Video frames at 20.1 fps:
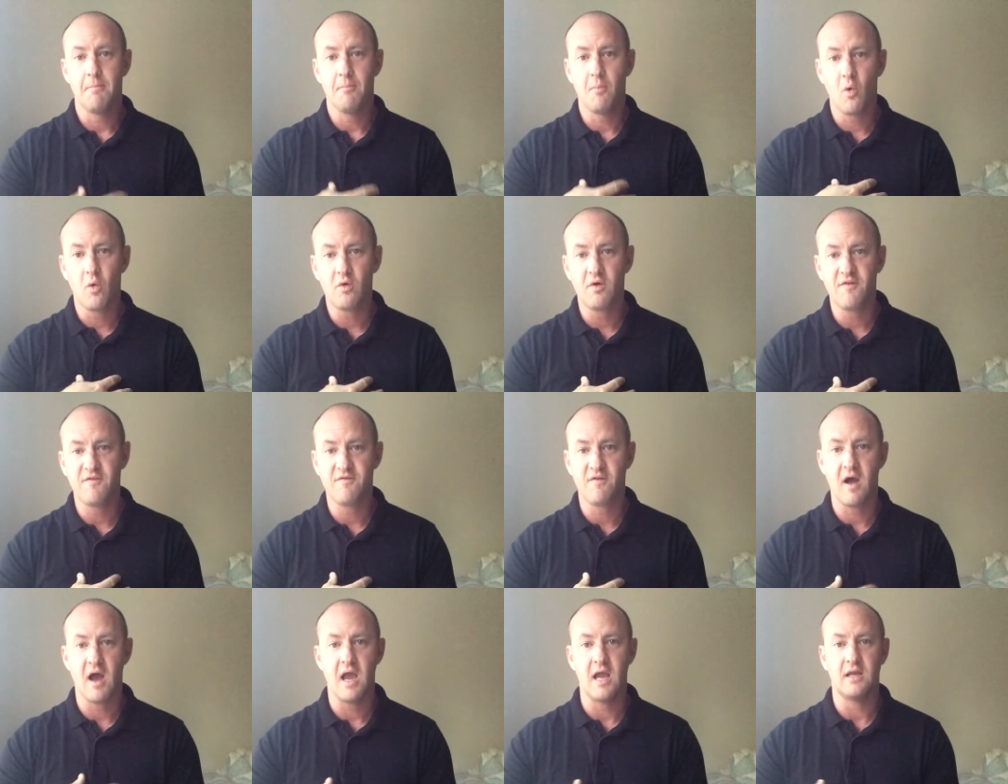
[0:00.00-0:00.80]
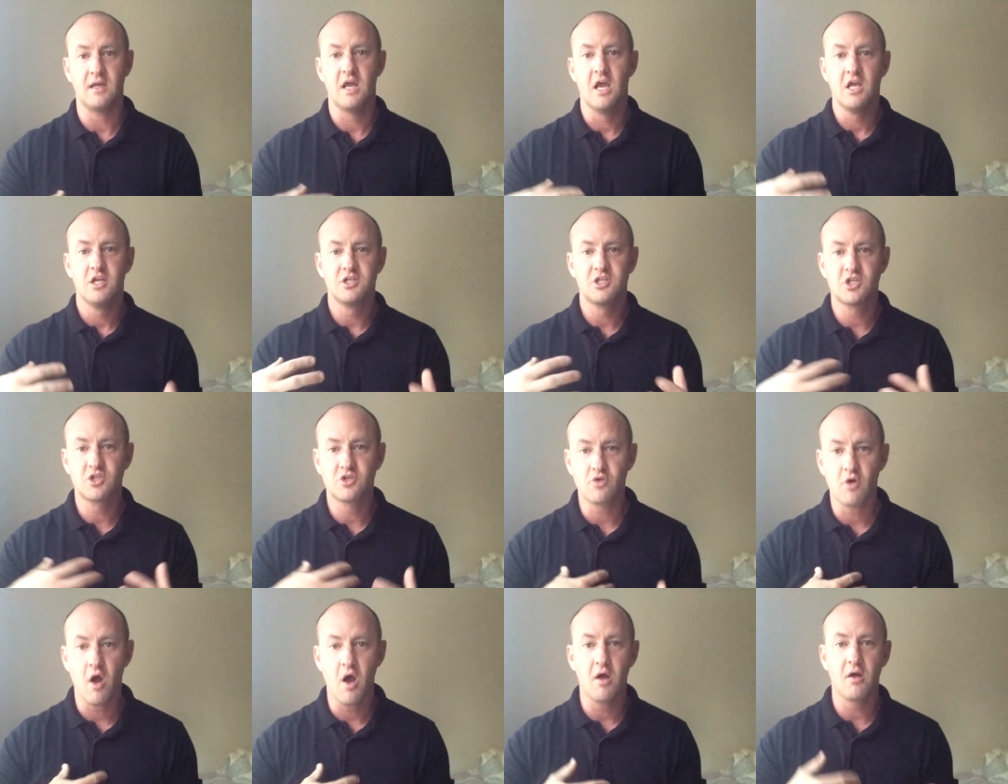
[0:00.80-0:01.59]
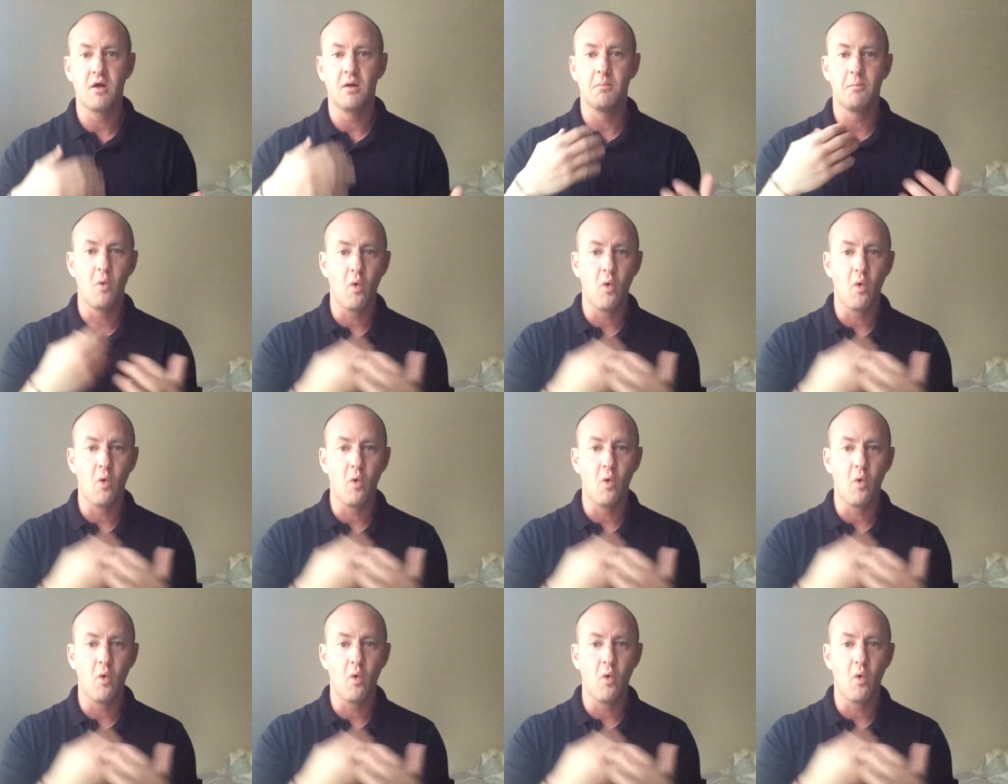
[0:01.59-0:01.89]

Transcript: more refined, stronger,